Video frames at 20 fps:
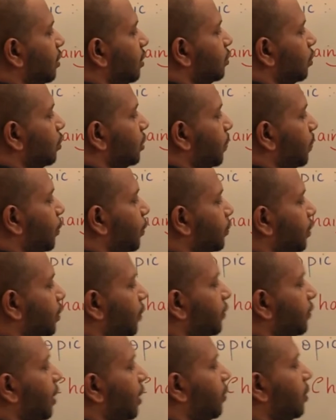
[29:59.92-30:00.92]
So the position
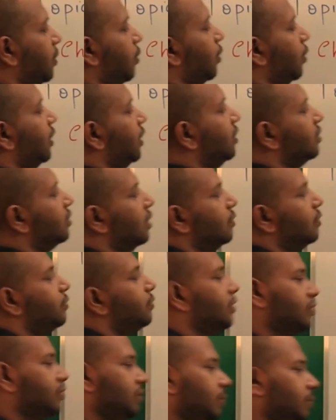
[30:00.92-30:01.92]
of double bond is
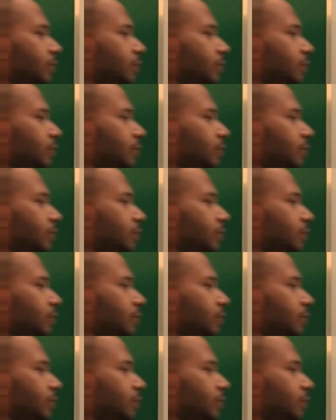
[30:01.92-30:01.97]
first